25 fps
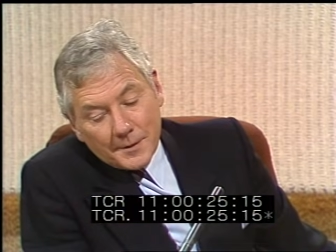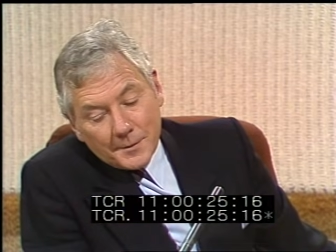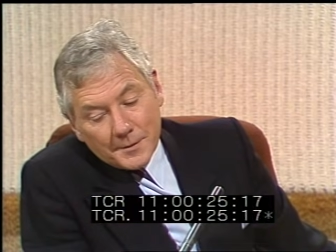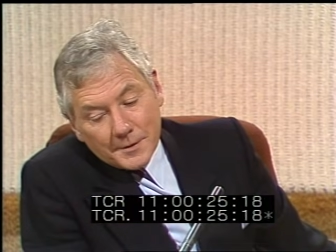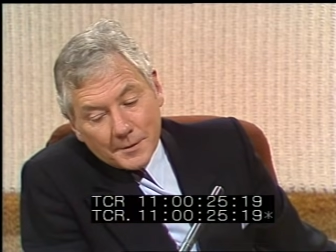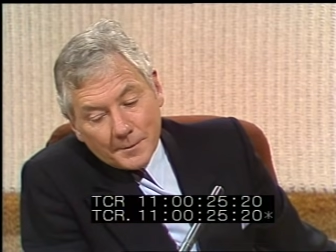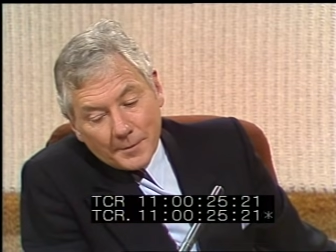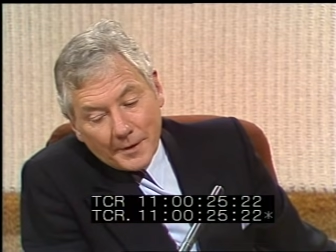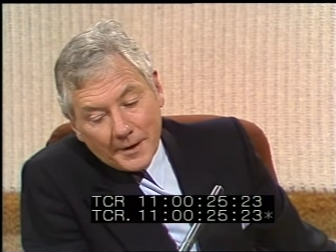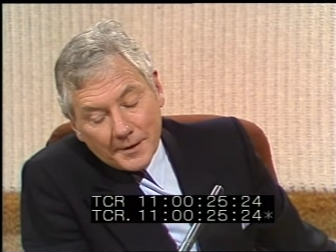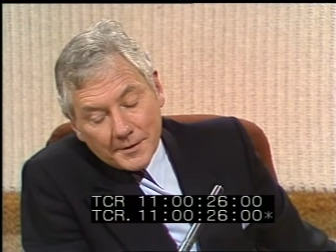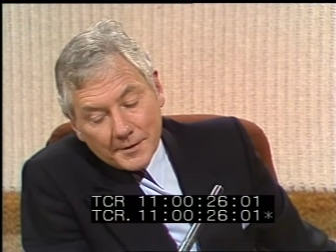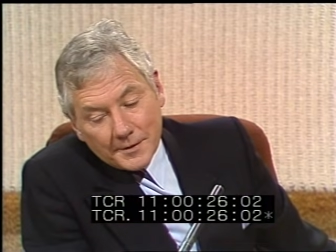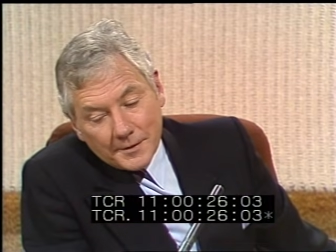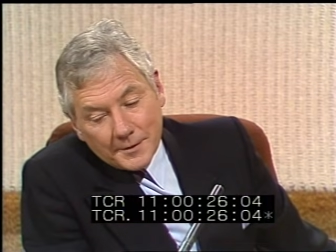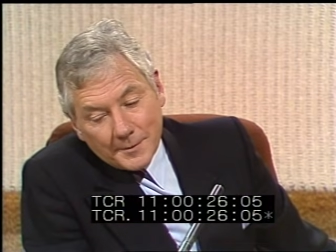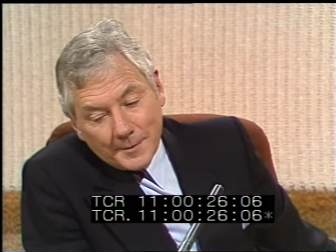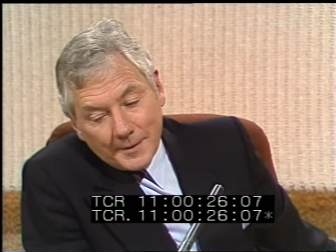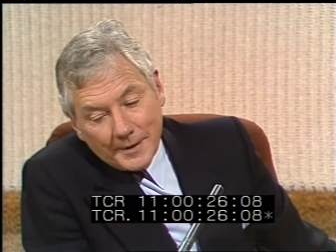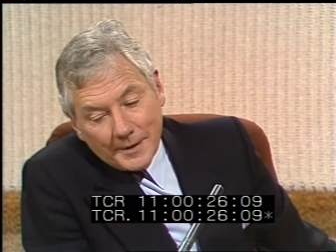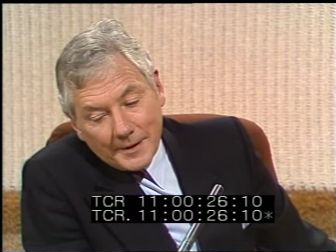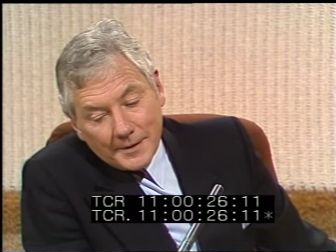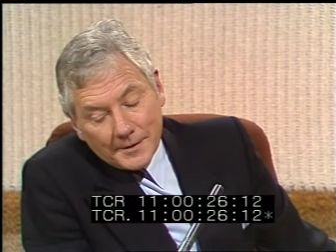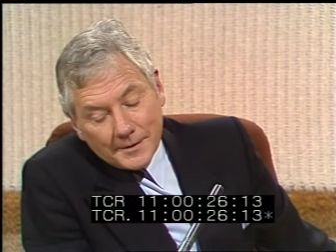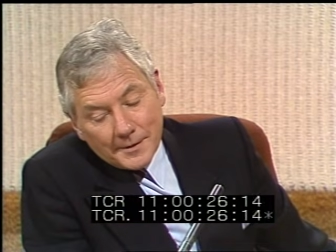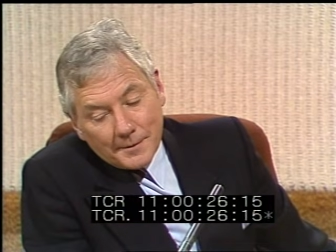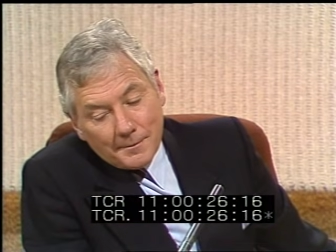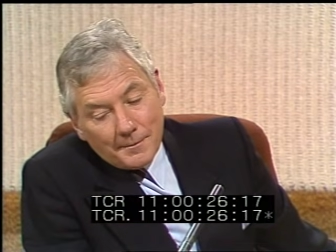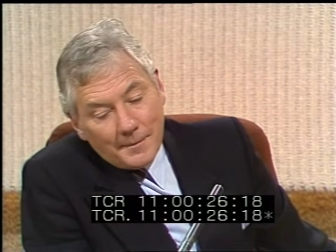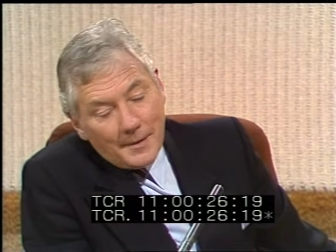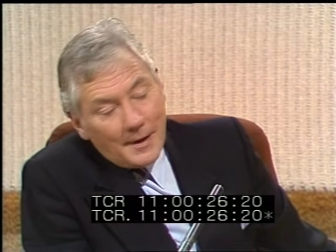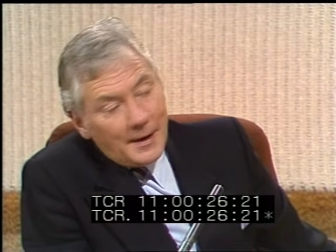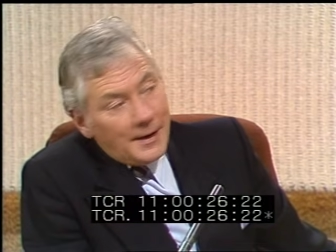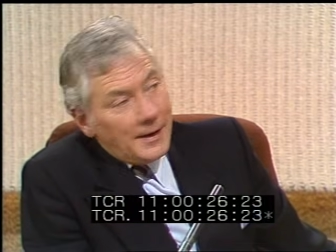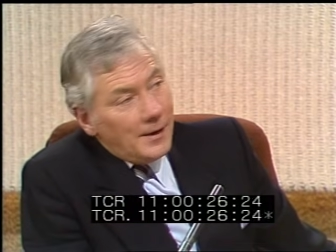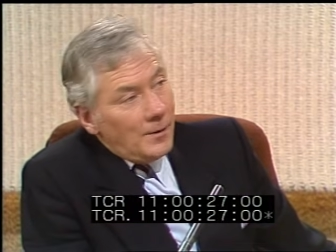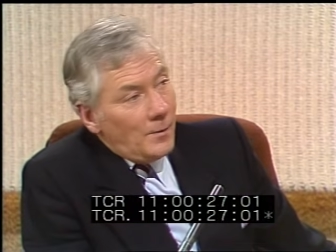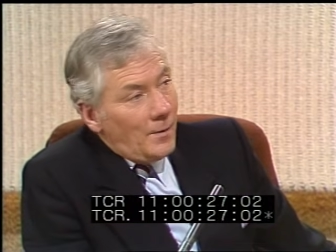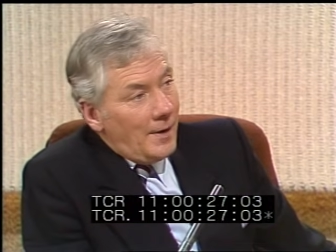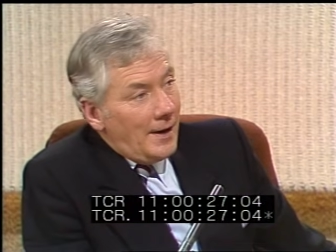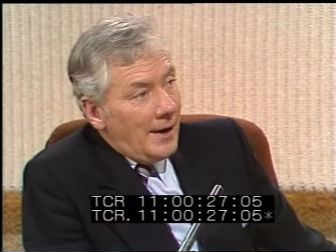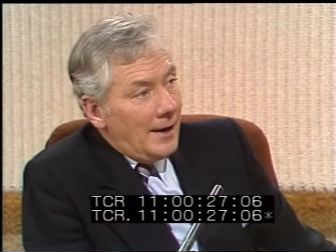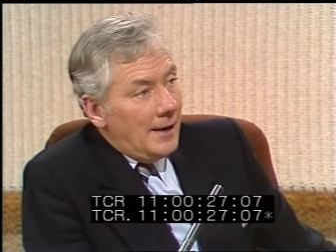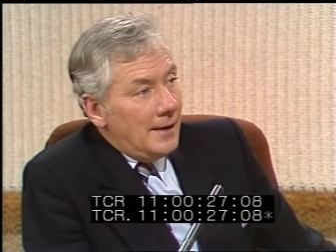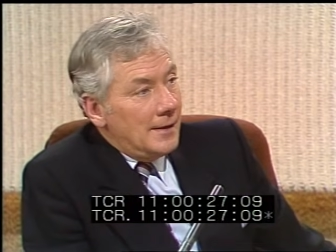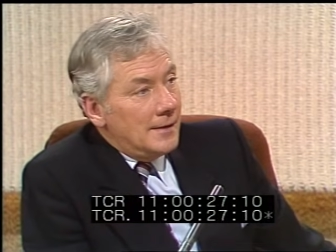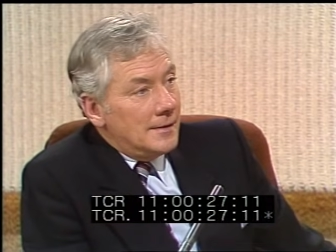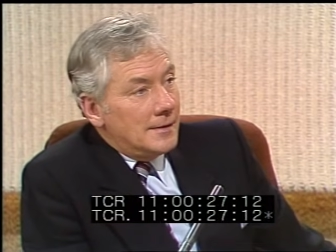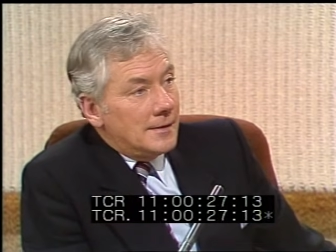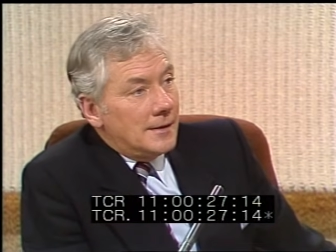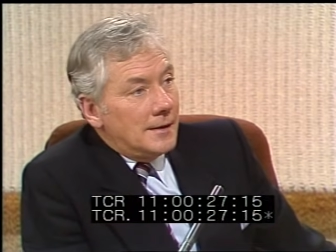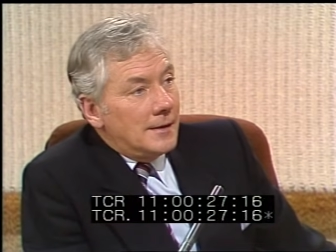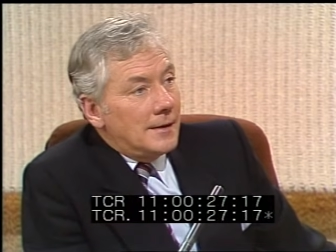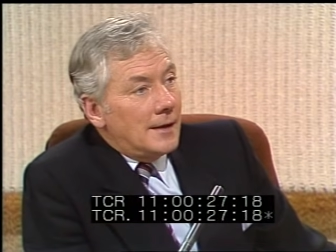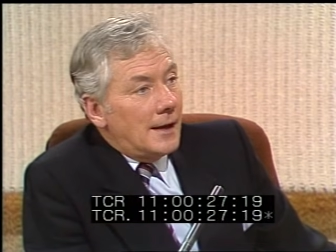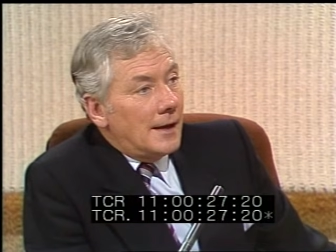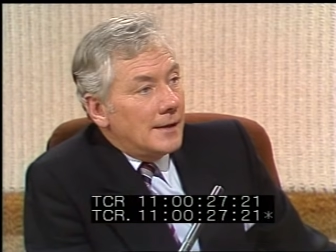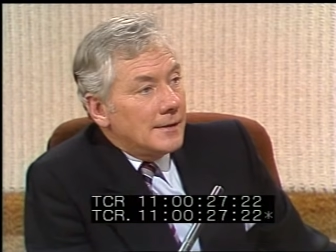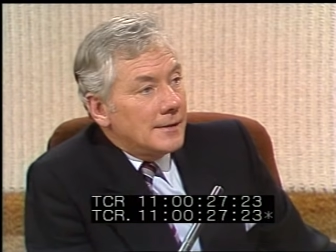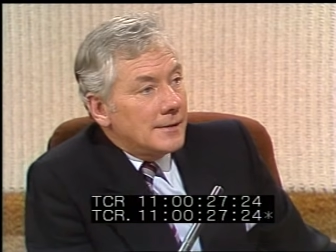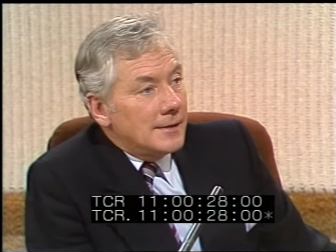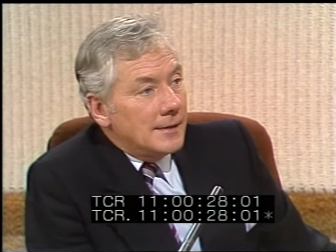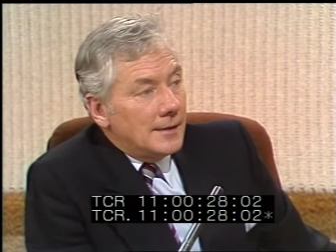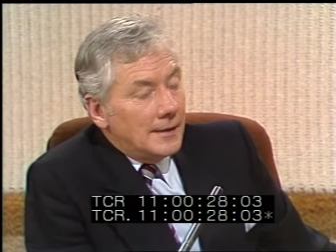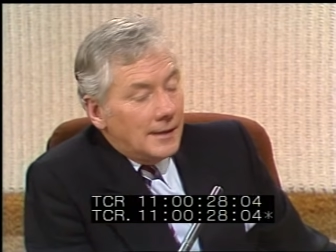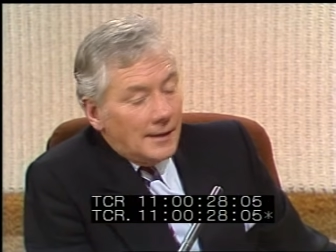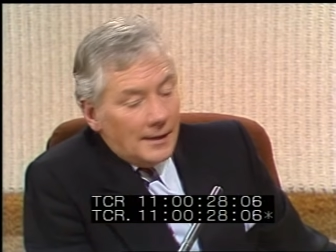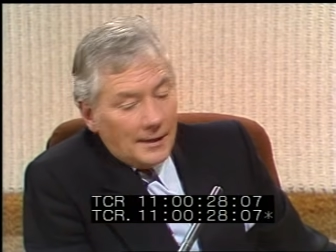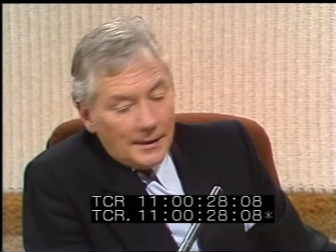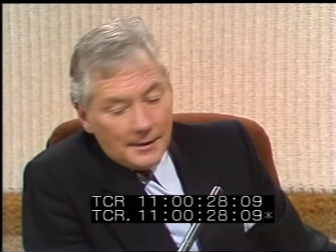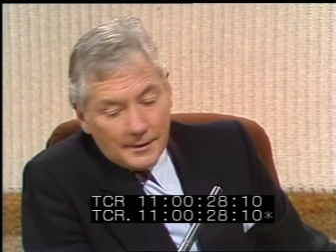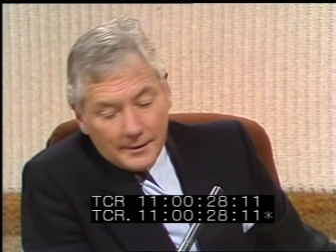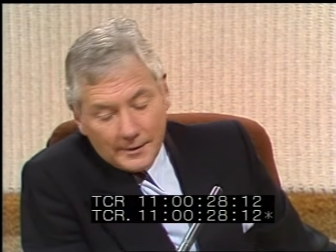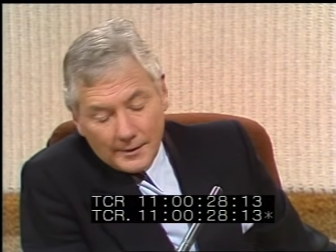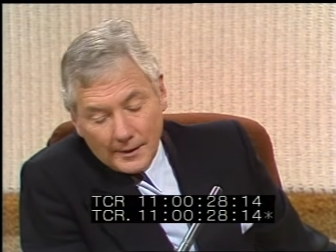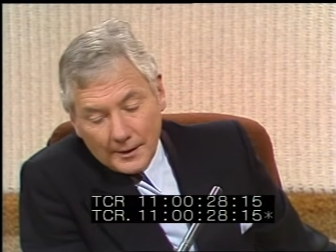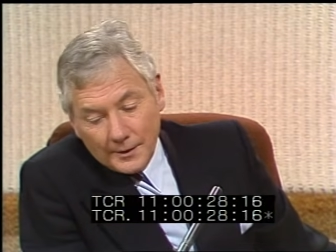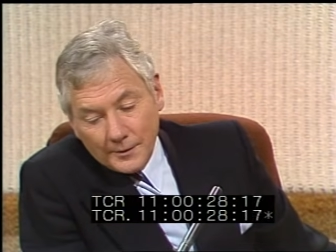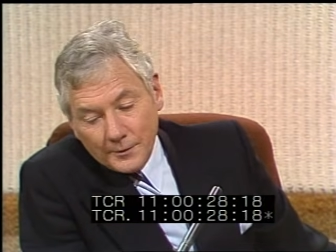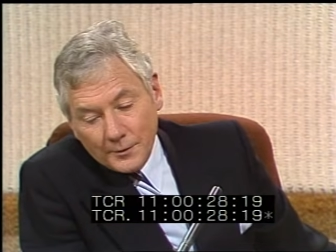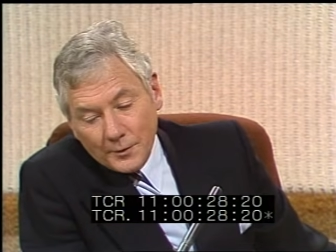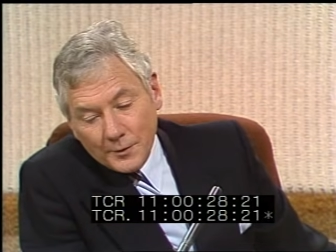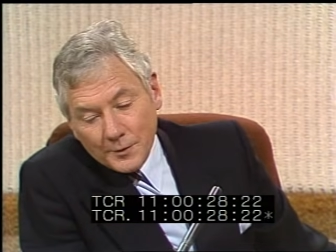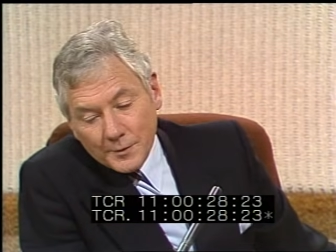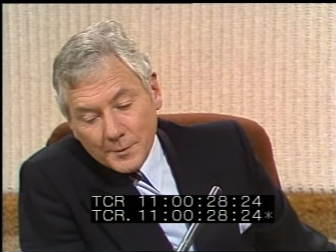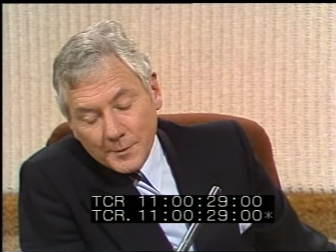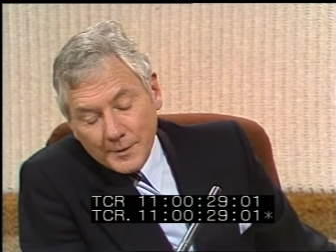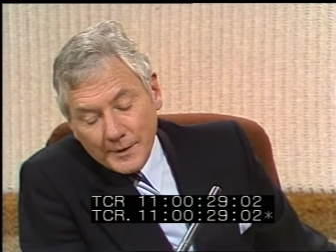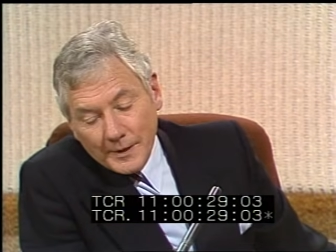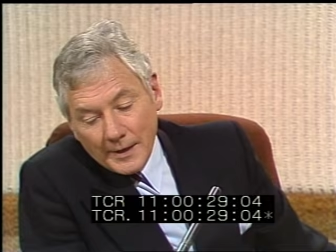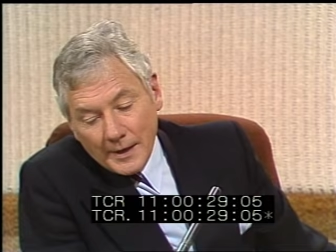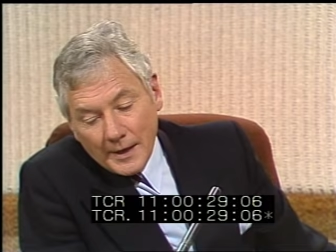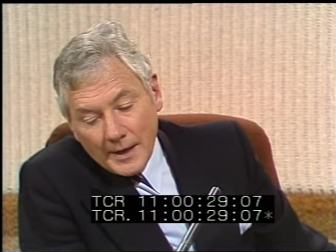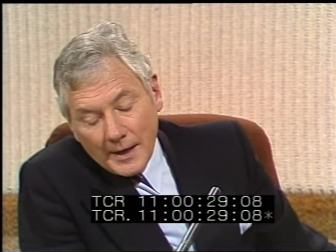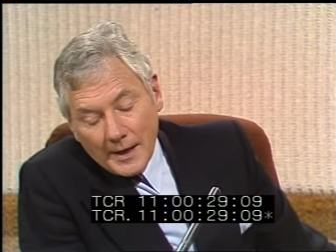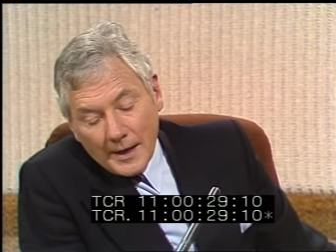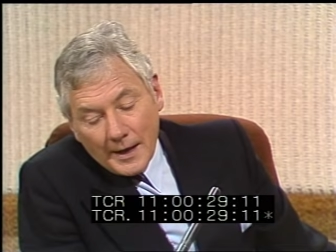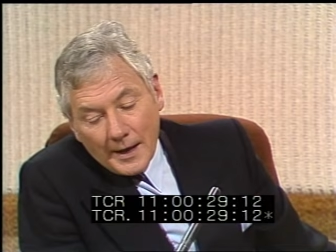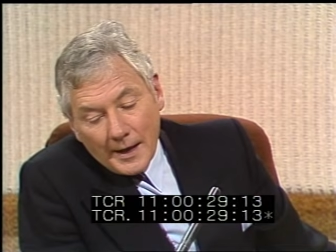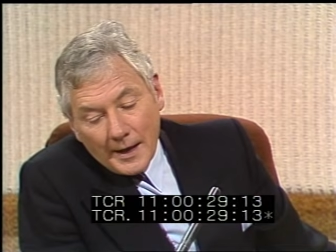seems surprising to me is in many ways, Nancy and Rosemary,